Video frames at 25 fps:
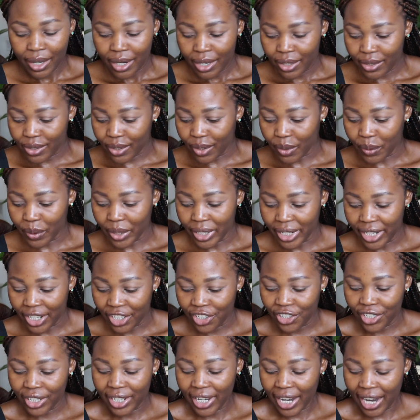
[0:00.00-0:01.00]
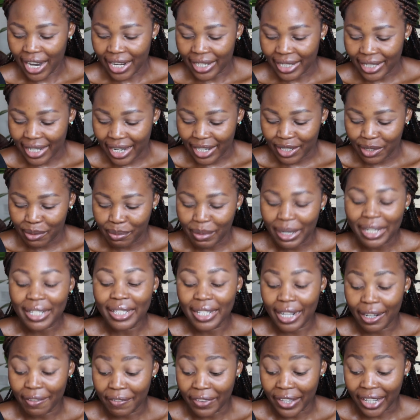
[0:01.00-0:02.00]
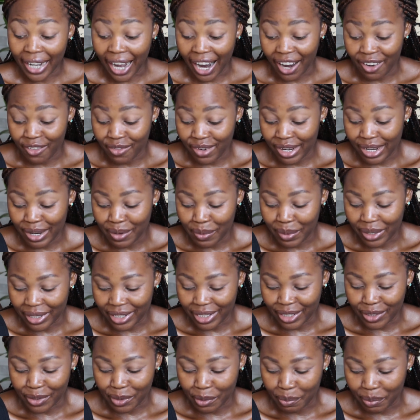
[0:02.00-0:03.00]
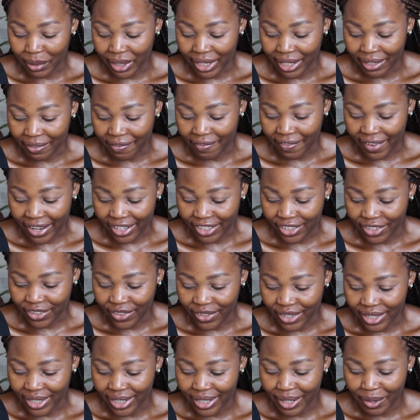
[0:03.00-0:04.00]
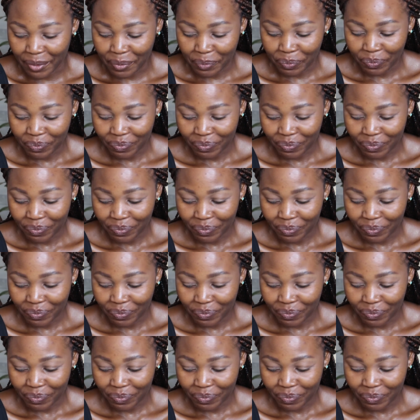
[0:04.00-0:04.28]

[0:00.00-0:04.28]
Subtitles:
So initially I'd say to myself that I really wanted to be adventurous.